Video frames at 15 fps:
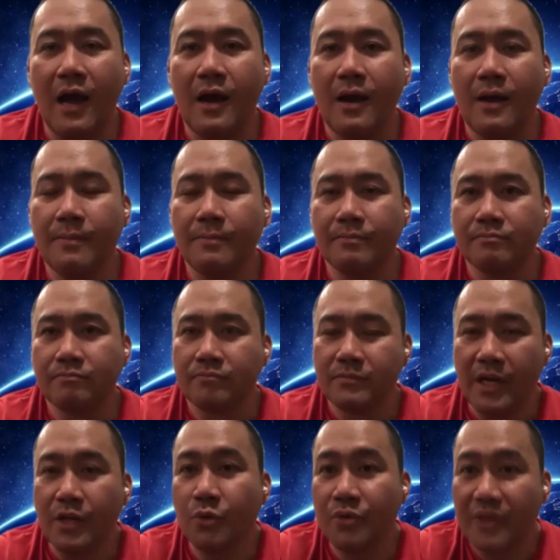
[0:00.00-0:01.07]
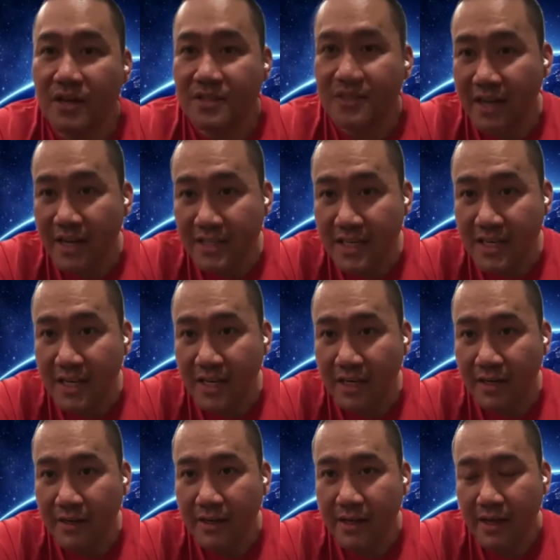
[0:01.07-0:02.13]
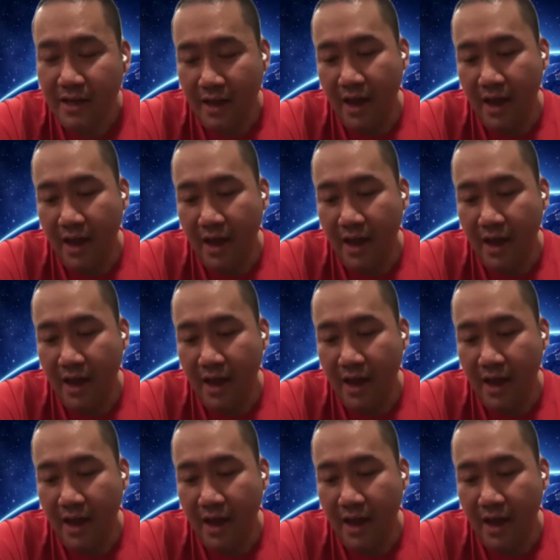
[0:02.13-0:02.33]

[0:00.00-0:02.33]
in 2019,